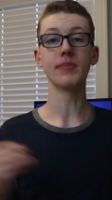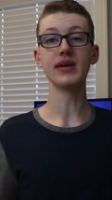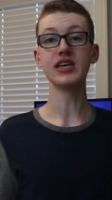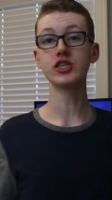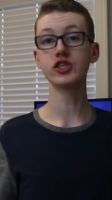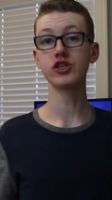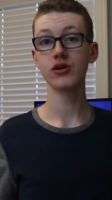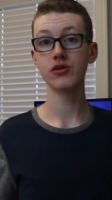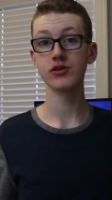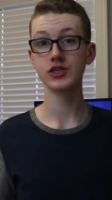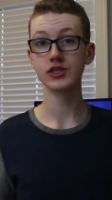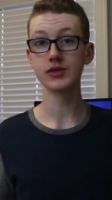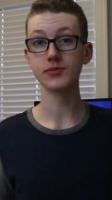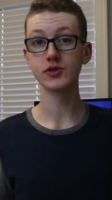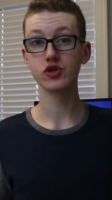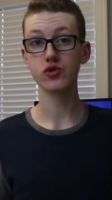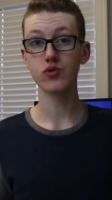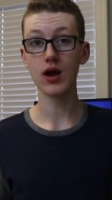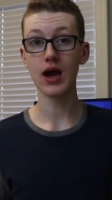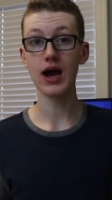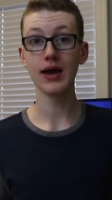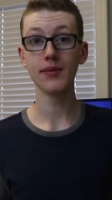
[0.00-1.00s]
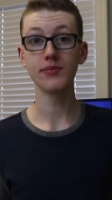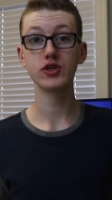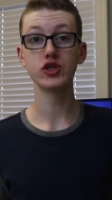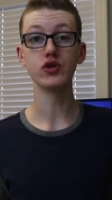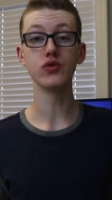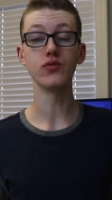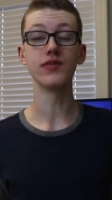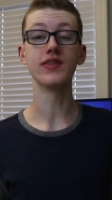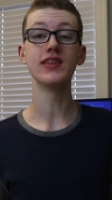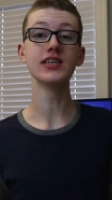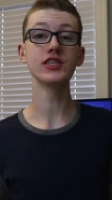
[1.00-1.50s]
Be sure to subscribe
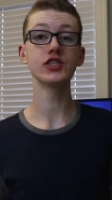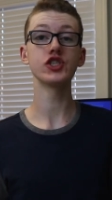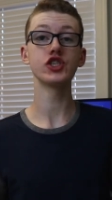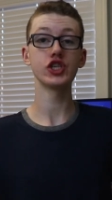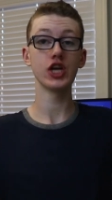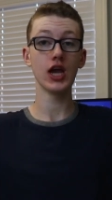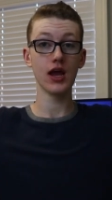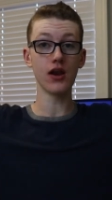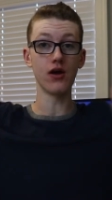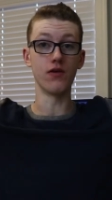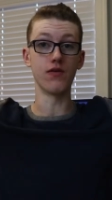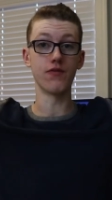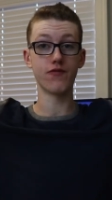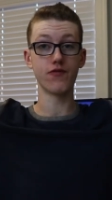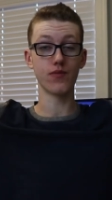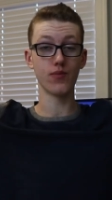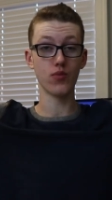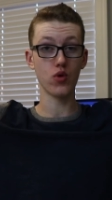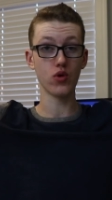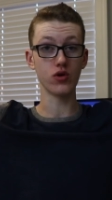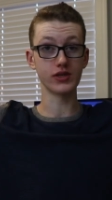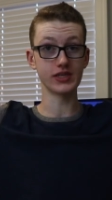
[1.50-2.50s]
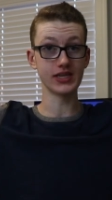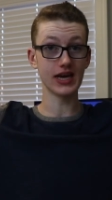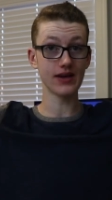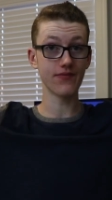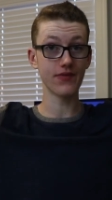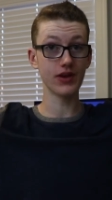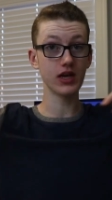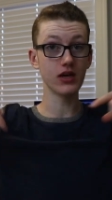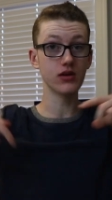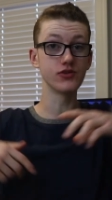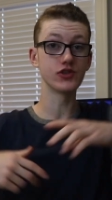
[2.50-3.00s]
to this channel for more tech
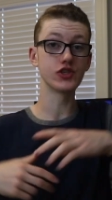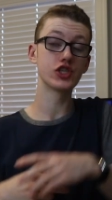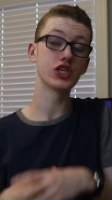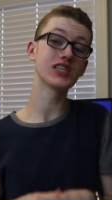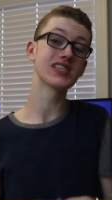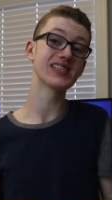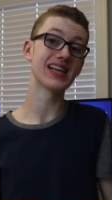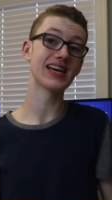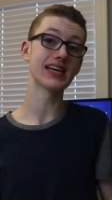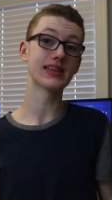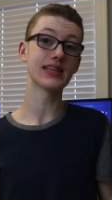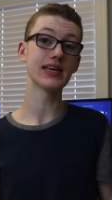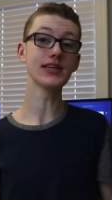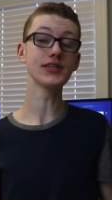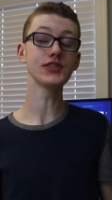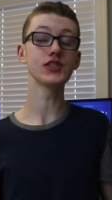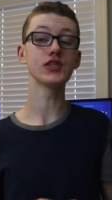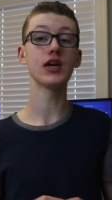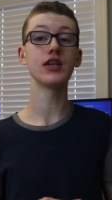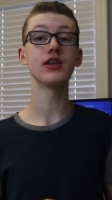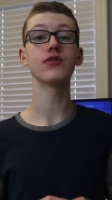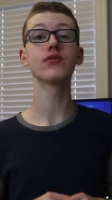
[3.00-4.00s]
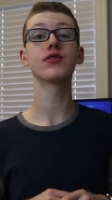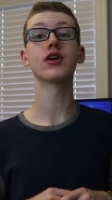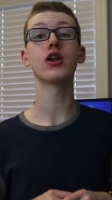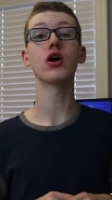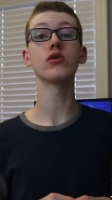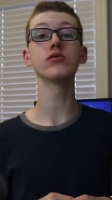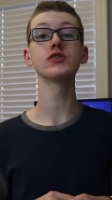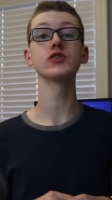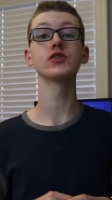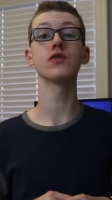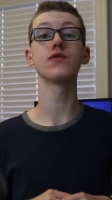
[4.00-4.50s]
videos just like this, and you can
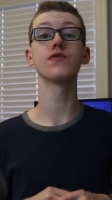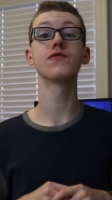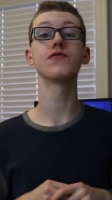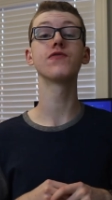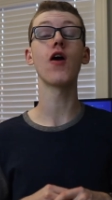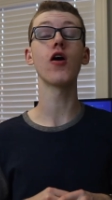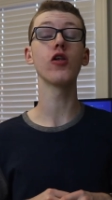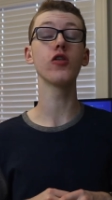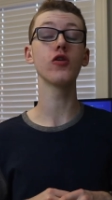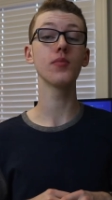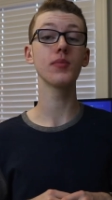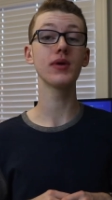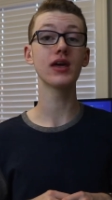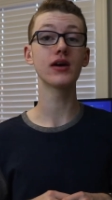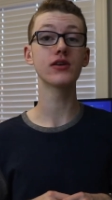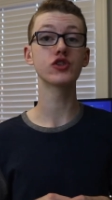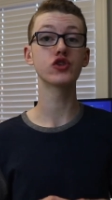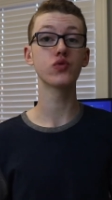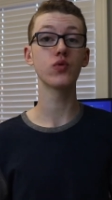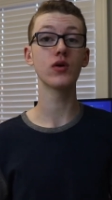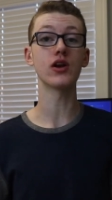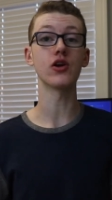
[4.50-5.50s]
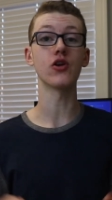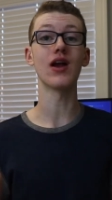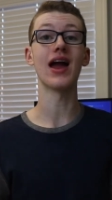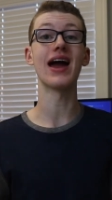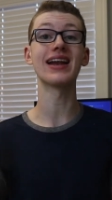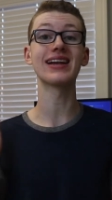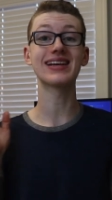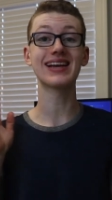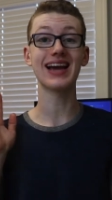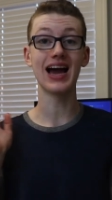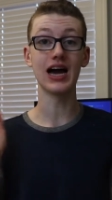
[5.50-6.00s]
also follow me on Twitter
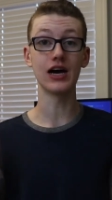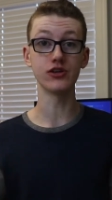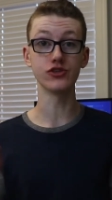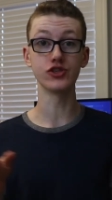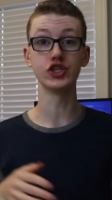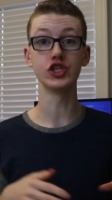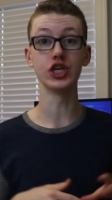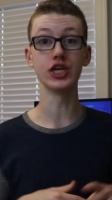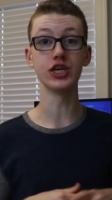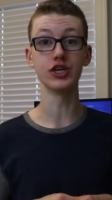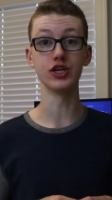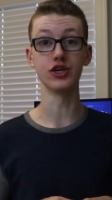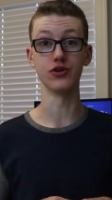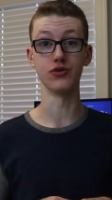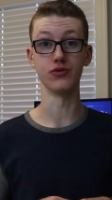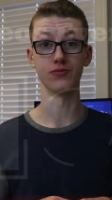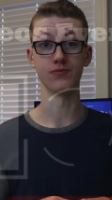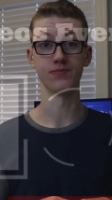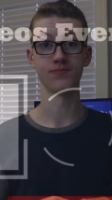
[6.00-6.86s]
at KyleGNew.